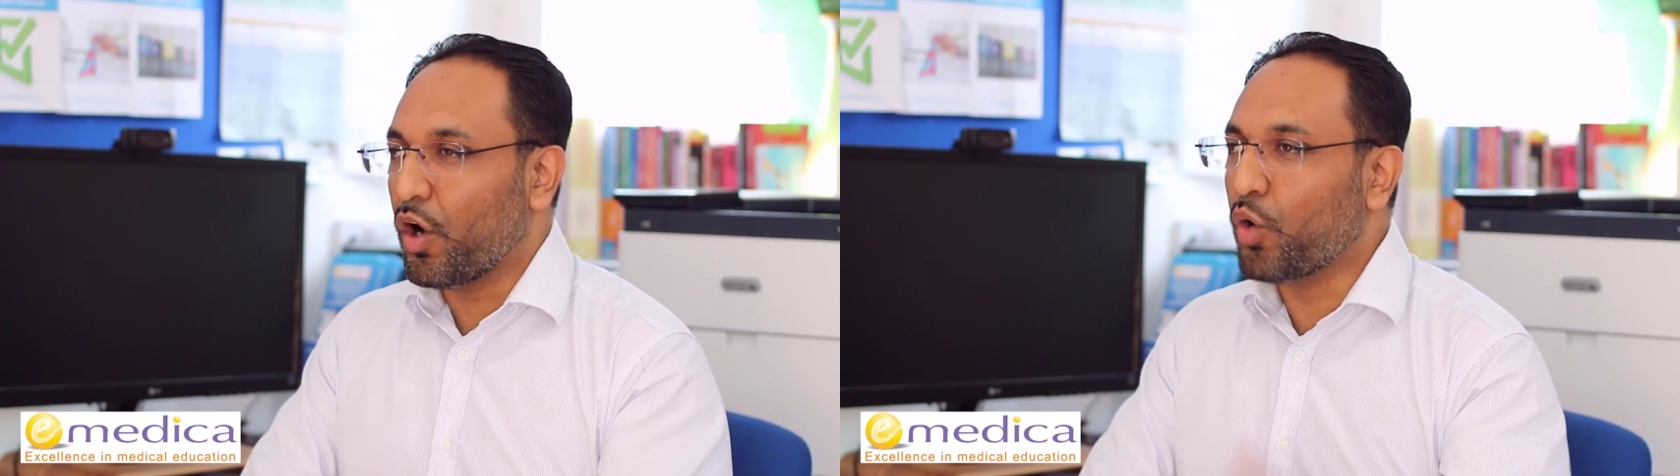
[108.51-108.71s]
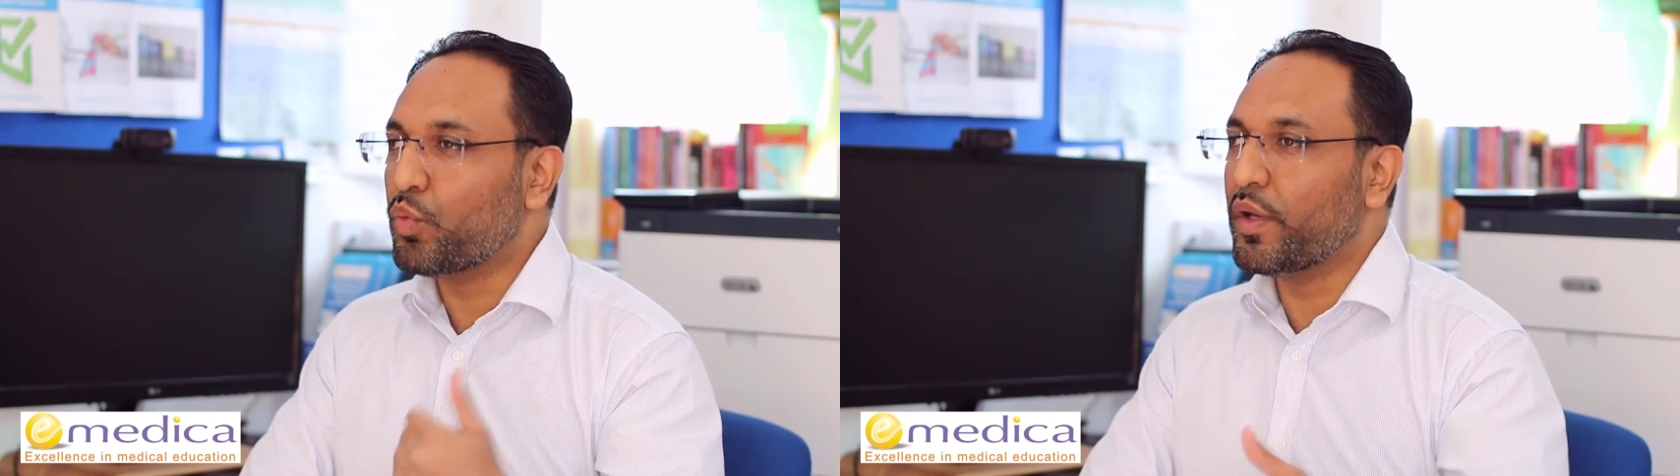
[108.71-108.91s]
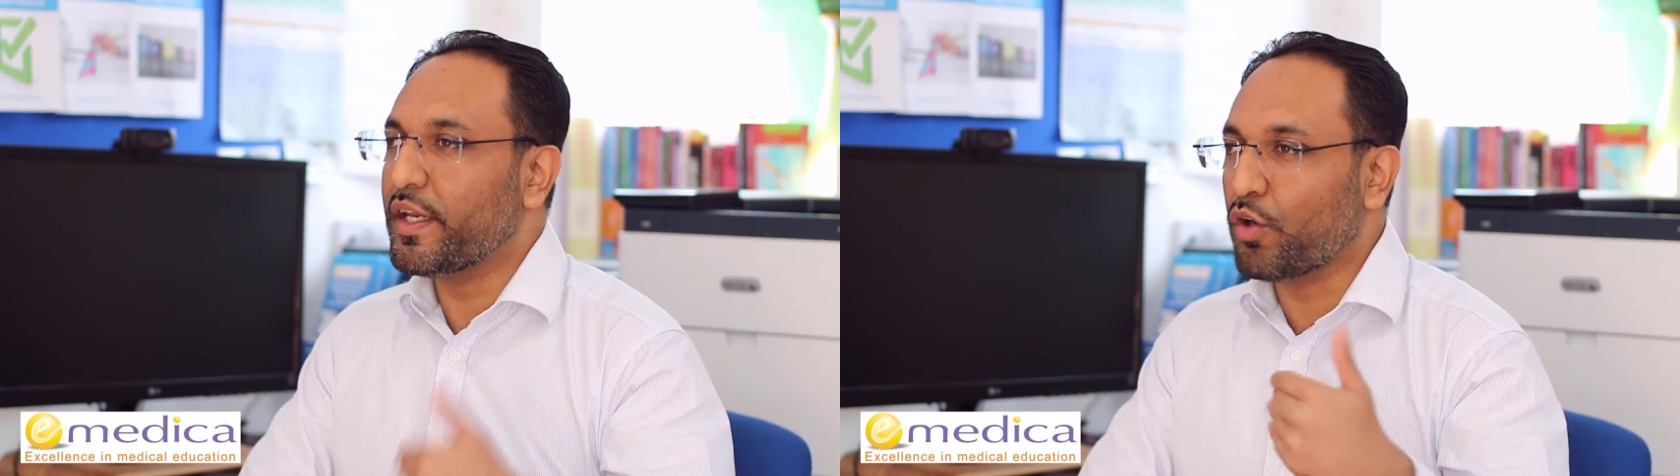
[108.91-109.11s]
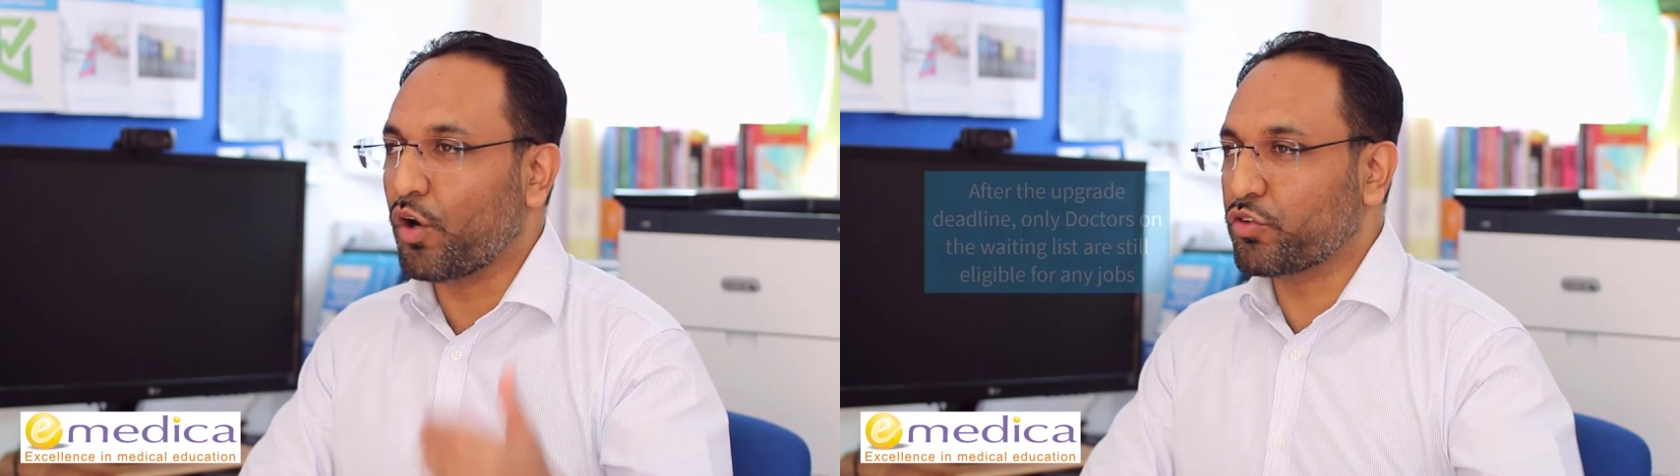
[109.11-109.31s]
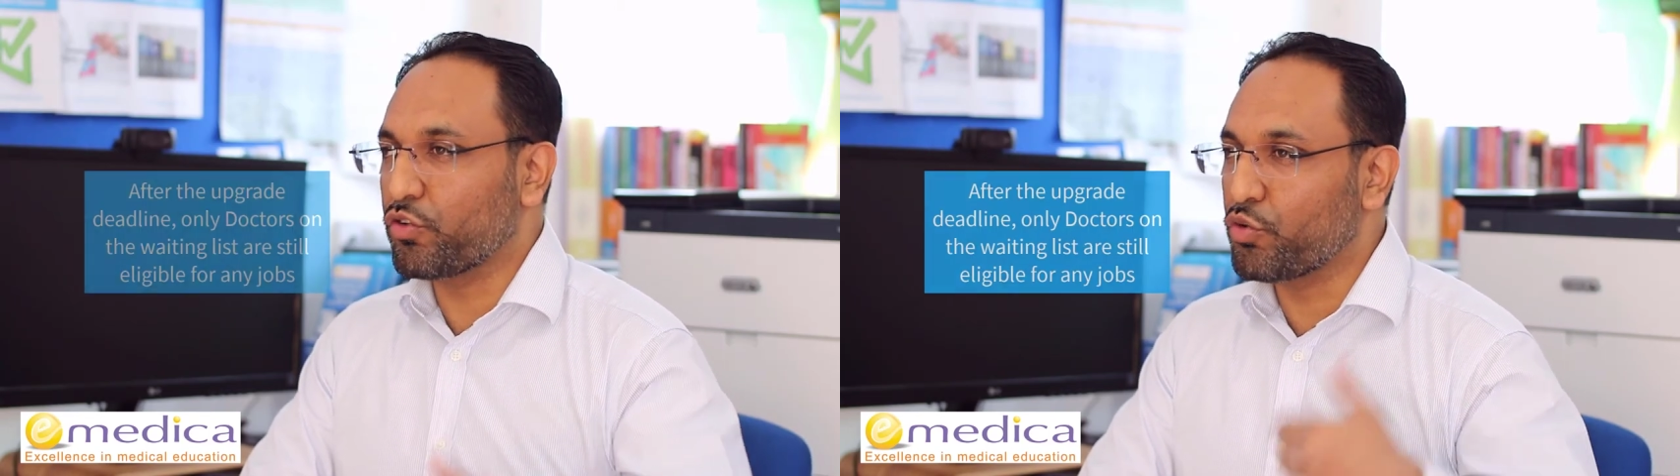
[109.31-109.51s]
only
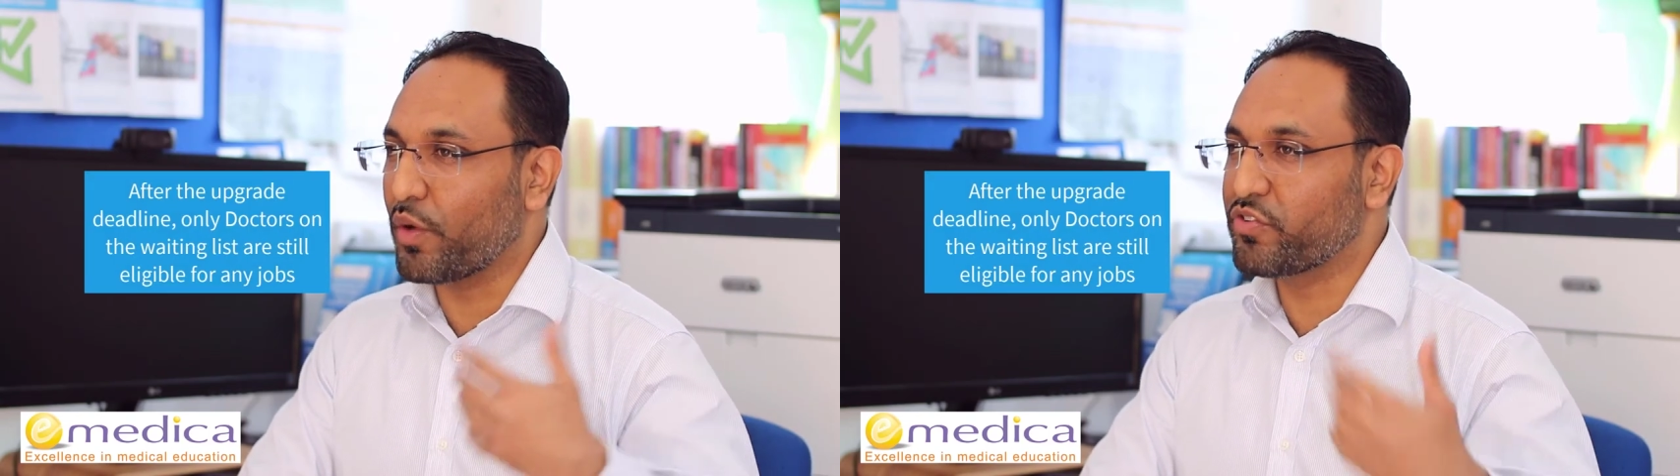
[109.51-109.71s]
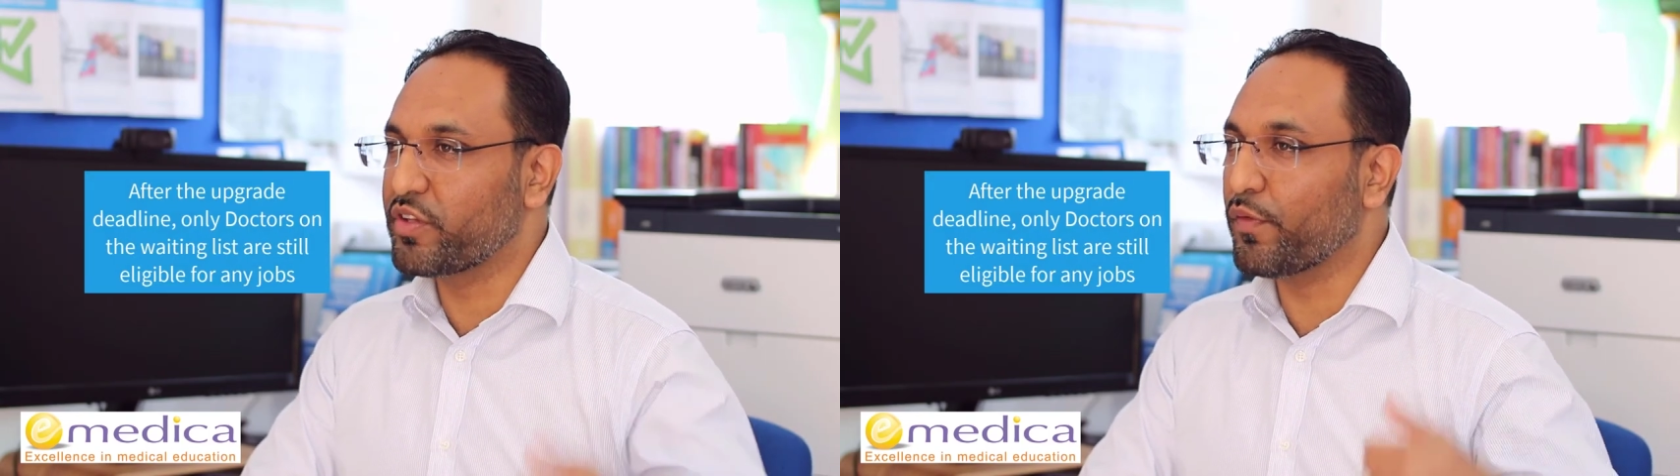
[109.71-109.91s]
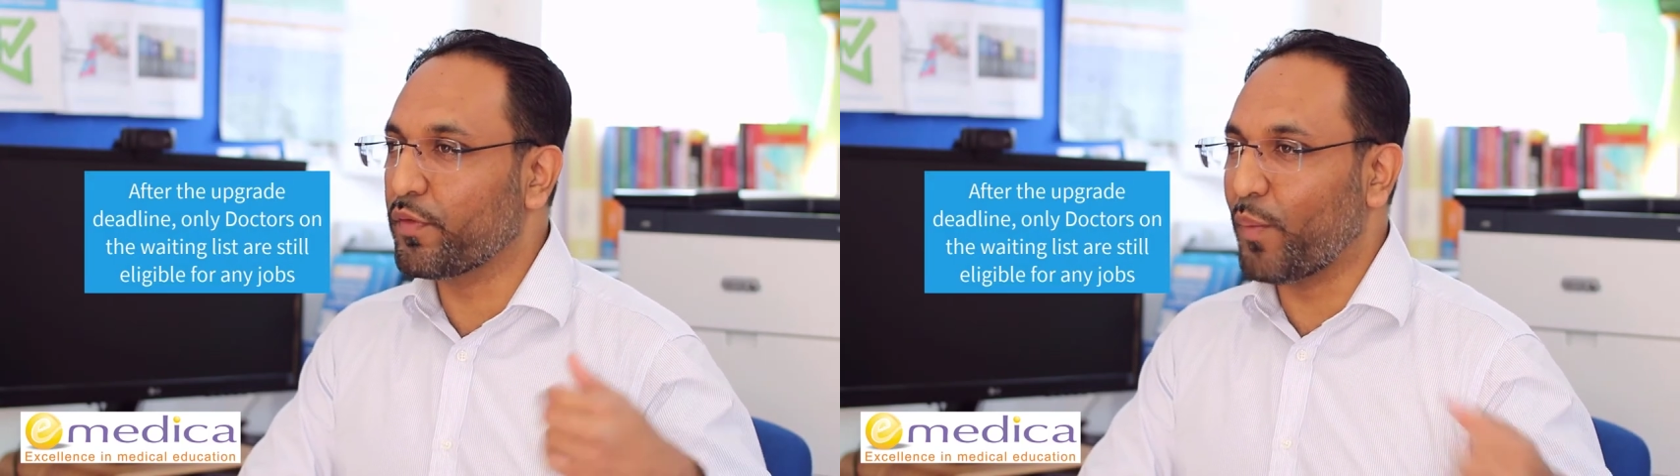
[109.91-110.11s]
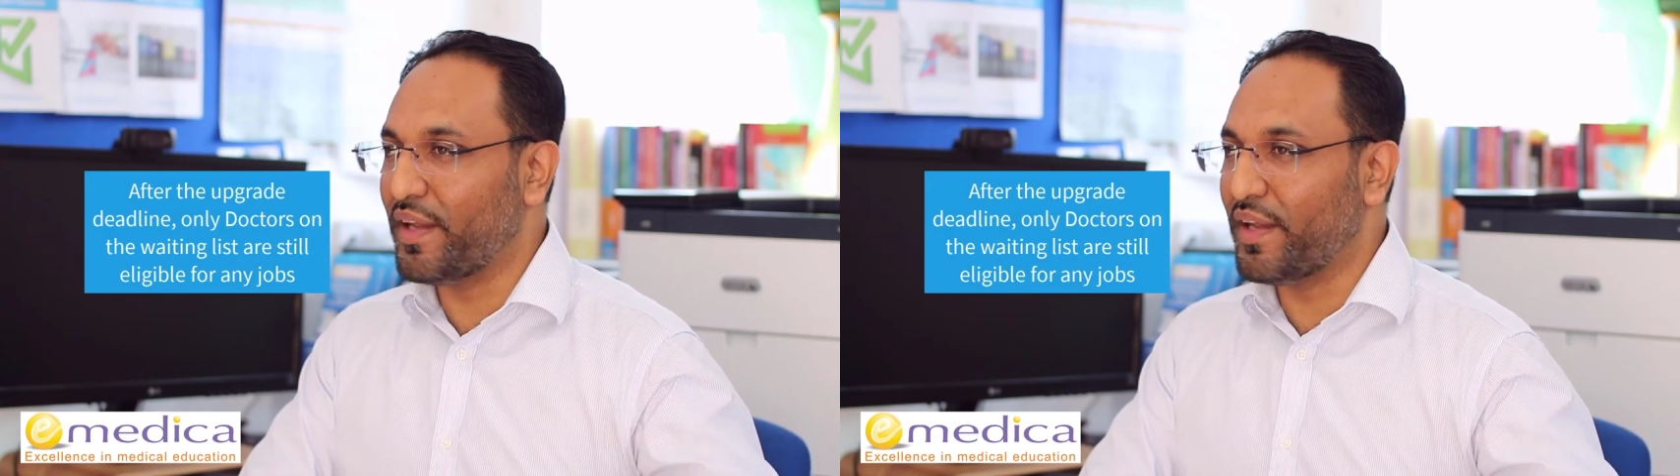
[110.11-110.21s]
doctors who are still on the